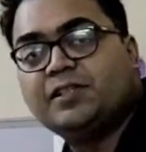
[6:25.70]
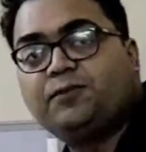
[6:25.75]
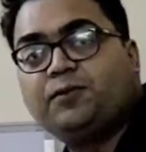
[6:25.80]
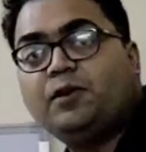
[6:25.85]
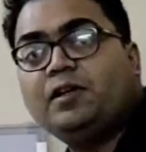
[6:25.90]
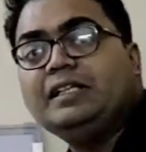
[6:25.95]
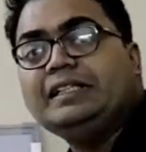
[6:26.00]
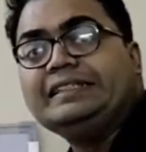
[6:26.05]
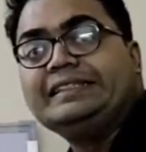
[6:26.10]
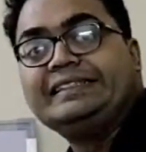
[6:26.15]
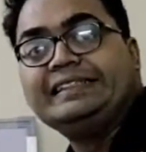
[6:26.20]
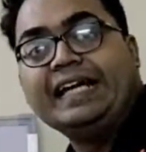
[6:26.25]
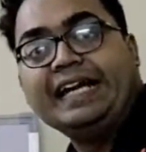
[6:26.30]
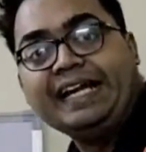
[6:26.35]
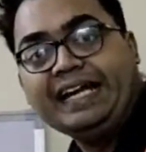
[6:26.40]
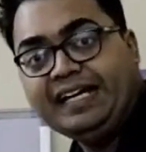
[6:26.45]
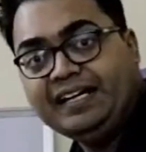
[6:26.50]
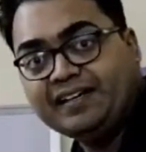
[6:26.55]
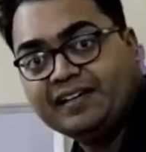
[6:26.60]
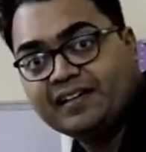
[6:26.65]
of all
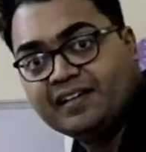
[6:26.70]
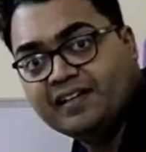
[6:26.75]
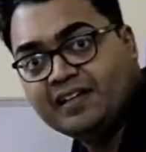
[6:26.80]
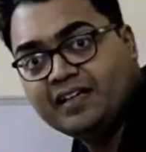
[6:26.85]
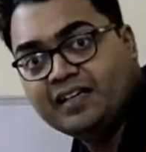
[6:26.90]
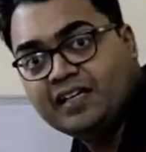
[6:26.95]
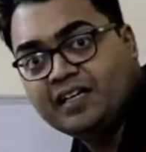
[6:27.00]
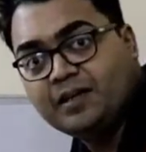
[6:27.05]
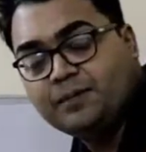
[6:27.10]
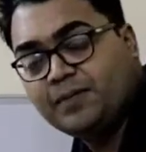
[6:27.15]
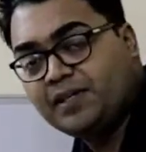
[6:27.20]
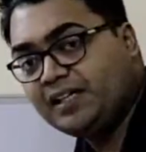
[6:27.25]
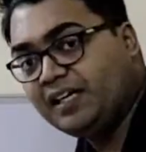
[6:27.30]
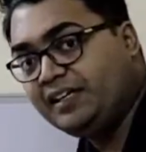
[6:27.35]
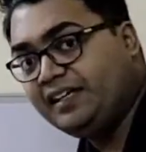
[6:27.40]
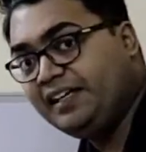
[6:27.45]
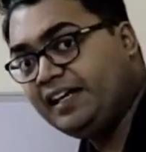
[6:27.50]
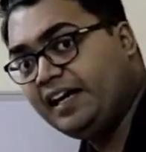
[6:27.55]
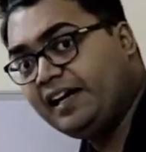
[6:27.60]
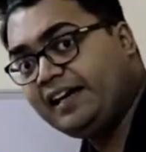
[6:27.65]
serine, but the
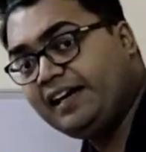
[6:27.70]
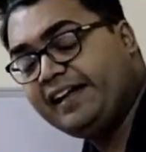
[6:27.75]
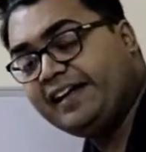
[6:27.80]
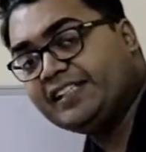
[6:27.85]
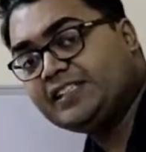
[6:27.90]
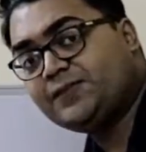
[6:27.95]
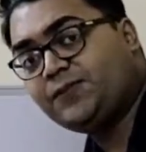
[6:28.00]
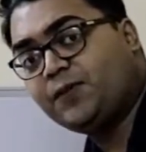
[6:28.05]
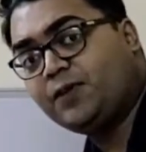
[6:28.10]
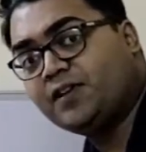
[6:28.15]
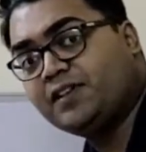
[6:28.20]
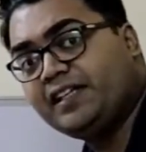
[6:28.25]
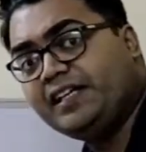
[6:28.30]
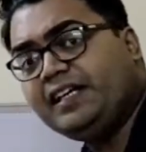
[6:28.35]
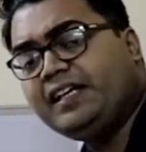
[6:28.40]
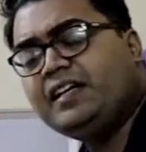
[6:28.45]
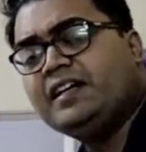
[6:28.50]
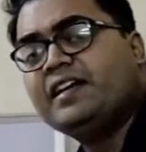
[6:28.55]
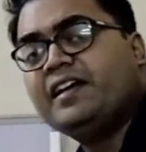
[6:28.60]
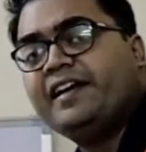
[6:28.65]
tRNA is for
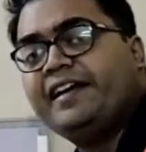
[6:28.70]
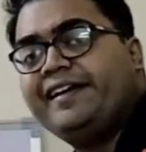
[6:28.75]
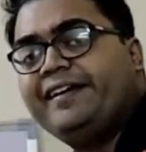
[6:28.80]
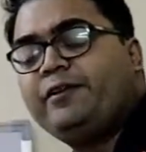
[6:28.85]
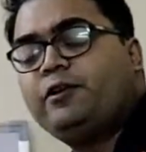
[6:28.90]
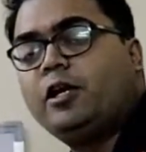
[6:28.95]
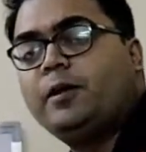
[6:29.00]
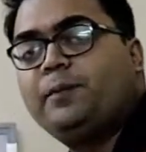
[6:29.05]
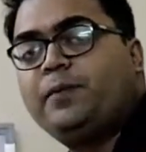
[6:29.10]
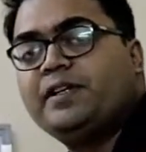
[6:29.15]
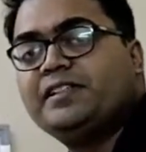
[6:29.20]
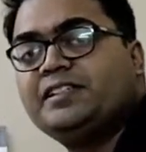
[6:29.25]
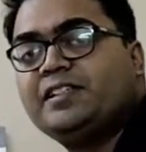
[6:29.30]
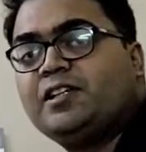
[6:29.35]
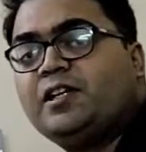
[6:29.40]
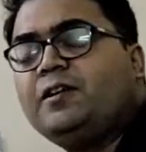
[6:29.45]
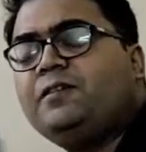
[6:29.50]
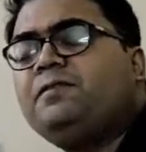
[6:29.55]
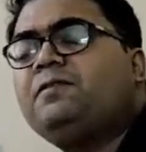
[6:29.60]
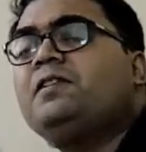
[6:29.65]
the
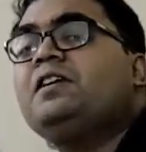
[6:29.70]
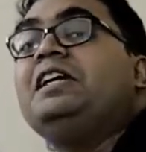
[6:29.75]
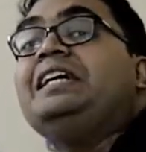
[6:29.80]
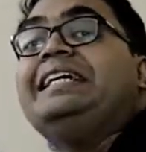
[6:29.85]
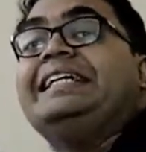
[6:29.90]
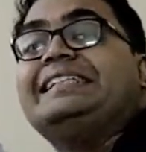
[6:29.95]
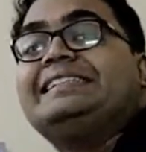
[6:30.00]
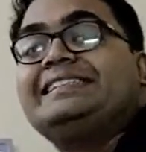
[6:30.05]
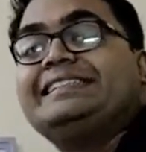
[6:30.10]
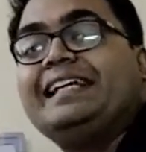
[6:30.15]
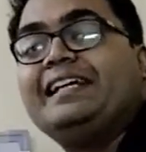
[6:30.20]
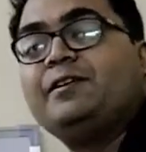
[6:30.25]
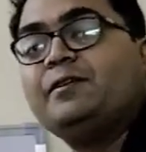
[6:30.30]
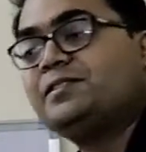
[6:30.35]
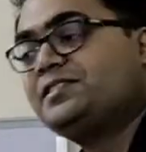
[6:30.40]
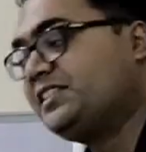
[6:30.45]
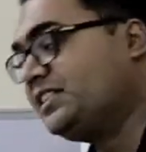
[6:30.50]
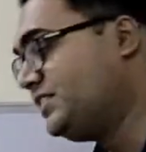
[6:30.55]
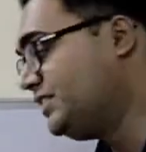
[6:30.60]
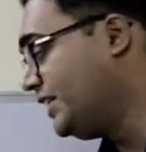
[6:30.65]
incorporation of
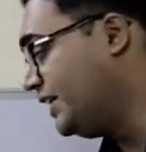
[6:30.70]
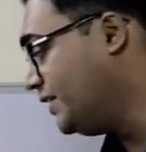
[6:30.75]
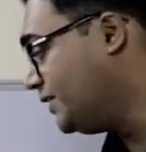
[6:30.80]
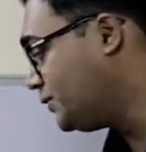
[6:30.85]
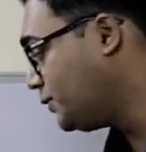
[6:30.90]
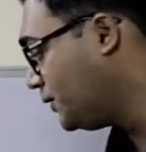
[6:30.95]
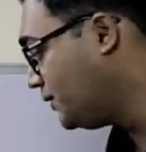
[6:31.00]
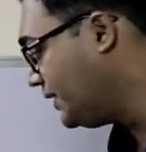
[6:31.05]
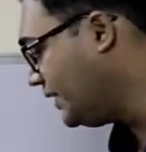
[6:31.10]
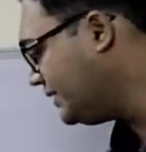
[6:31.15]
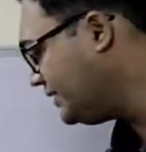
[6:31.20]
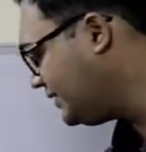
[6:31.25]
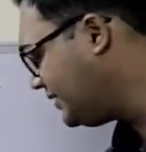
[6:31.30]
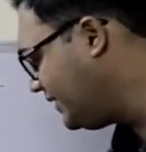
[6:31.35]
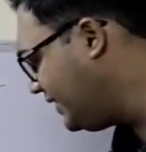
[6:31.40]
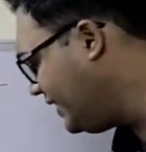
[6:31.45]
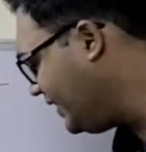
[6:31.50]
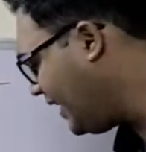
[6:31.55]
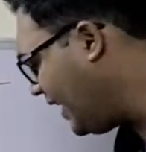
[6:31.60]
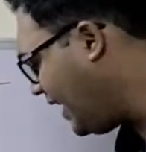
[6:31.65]
selenocysteine. So this
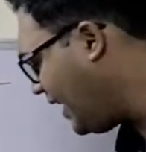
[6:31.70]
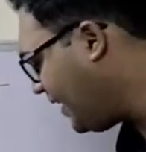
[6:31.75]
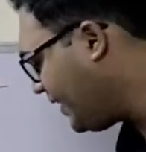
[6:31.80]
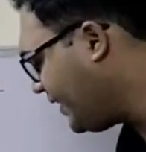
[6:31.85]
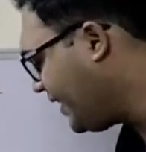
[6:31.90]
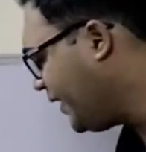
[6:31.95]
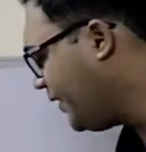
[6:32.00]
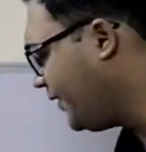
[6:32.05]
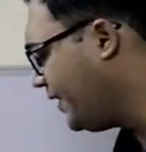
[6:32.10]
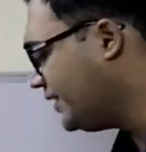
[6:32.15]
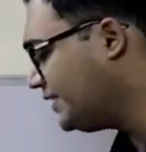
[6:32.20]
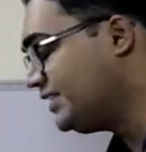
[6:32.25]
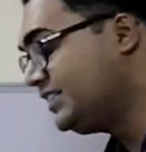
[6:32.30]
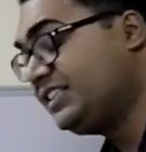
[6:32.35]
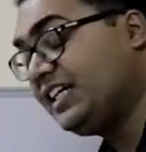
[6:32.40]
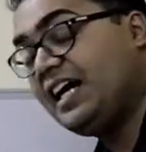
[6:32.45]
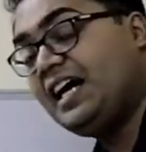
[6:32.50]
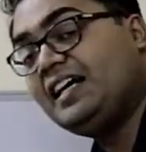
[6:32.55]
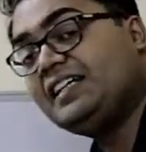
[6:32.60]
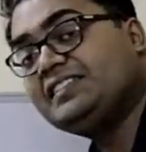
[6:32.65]
tRNA, this
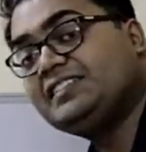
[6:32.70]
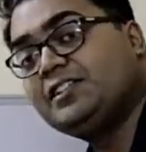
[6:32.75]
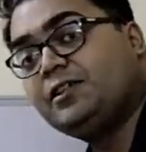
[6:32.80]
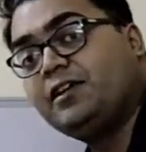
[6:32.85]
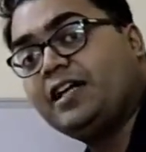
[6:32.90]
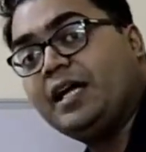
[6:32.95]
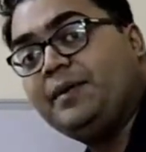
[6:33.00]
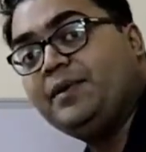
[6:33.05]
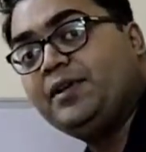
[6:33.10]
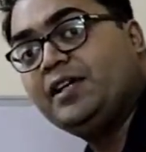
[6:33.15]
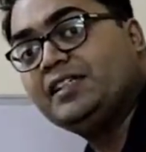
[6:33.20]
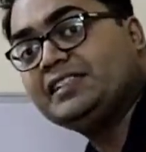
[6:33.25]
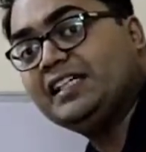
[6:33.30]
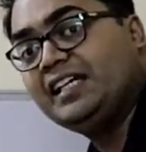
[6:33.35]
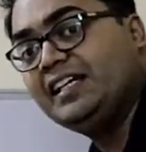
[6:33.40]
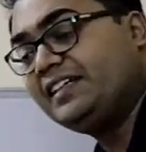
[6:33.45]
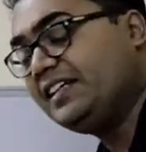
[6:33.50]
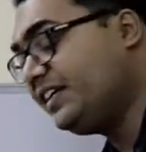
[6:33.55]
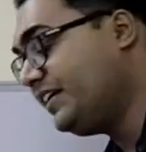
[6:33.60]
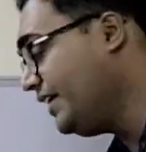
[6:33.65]
charged or
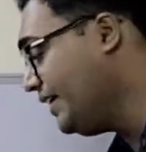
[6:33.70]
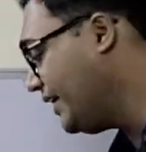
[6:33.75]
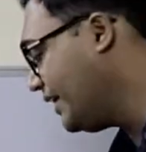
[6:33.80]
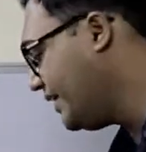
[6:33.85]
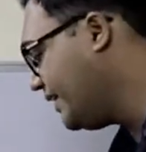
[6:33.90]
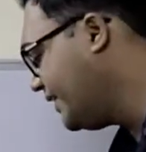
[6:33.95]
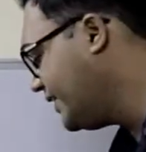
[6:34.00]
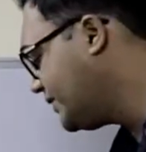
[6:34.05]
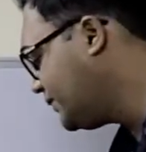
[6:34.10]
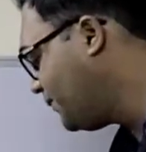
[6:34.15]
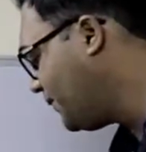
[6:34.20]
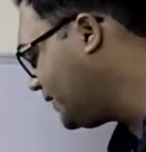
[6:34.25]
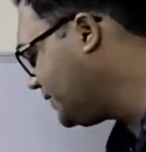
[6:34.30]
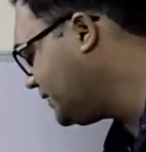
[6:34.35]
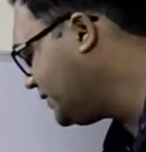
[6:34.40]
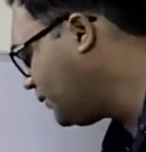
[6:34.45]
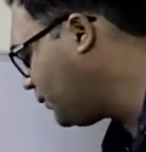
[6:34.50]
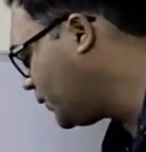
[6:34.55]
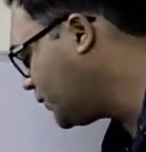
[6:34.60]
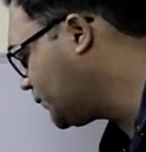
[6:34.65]
aminoacylated tRNA, is
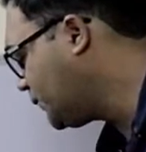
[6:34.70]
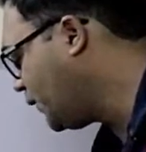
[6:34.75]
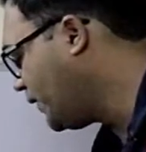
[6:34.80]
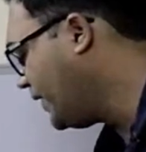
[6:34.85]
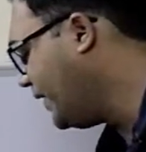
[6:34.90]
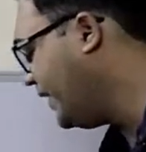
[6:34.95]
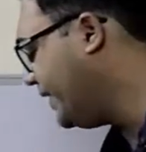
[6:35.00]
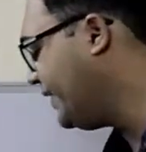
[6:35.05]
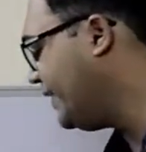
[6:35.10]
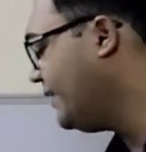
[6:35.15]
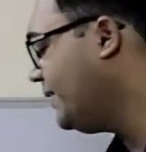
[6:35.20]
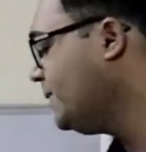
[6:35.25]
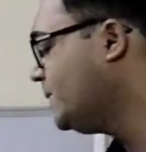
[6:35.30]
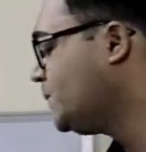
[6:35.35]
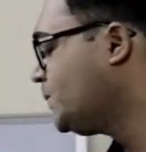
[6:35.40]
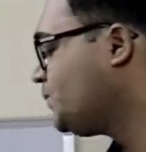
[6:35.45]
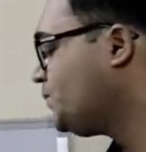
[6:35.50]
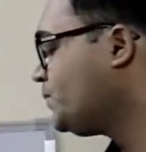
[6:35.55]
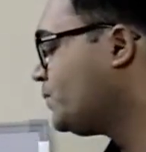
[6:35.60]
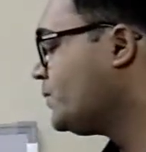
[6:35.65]
first phosphorylated,
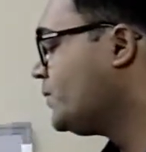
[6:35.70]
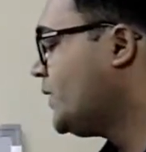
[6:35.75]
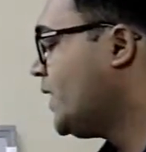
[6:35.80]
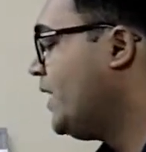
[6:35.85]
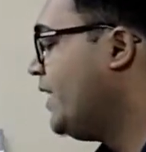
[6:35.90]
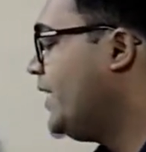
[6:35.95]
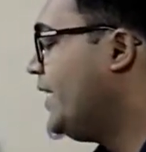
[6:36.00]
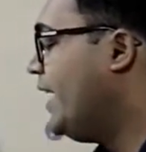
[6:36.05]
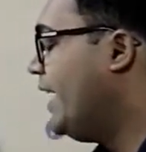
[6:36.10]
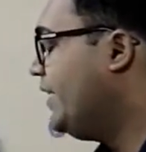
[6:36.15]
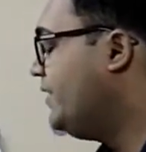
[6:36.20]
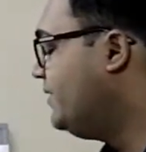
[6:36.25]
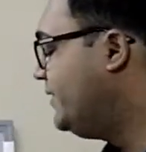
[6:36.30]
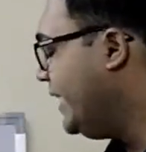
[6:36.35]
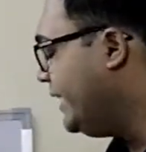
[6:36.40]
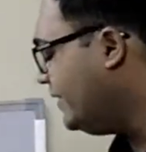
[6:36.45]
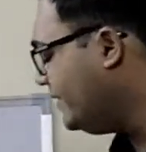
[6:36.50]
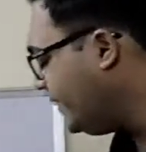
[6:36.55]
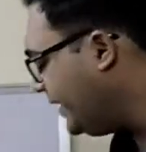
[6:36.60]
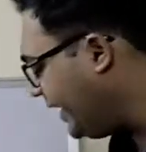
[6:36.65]
and then